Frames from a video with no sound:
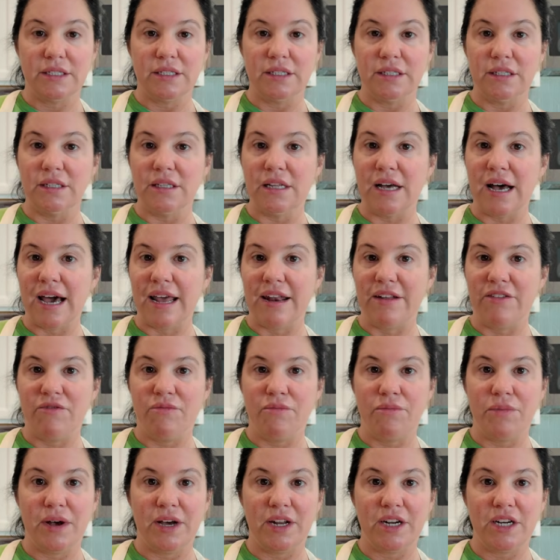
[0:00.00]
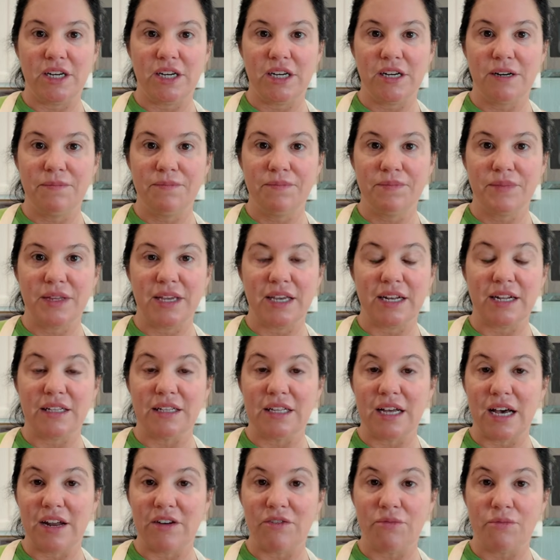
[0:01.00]
lot of butter and a
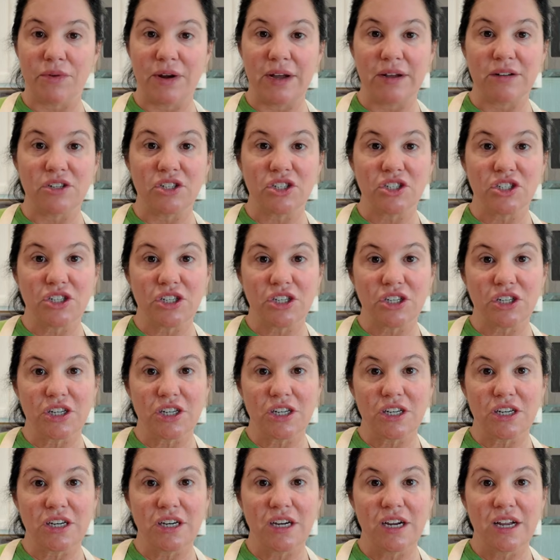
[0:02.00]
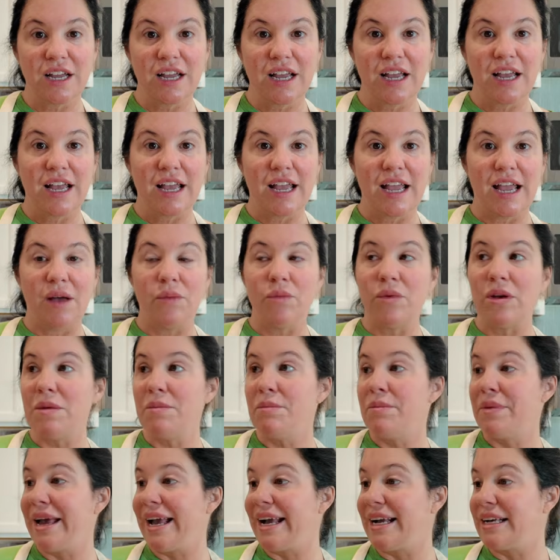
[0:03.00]
lot of brown sugar, and we
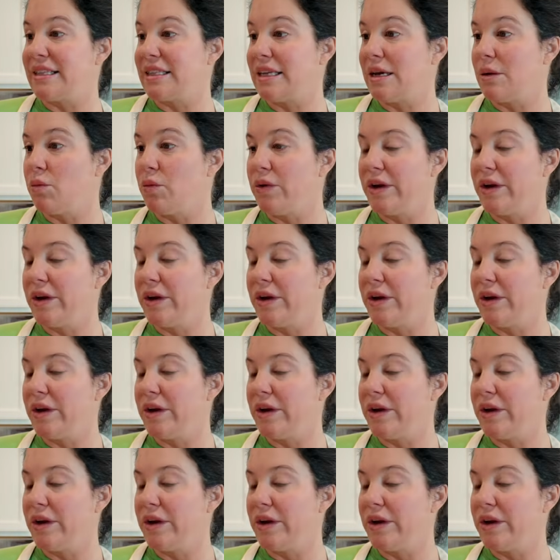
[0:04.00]
bake them.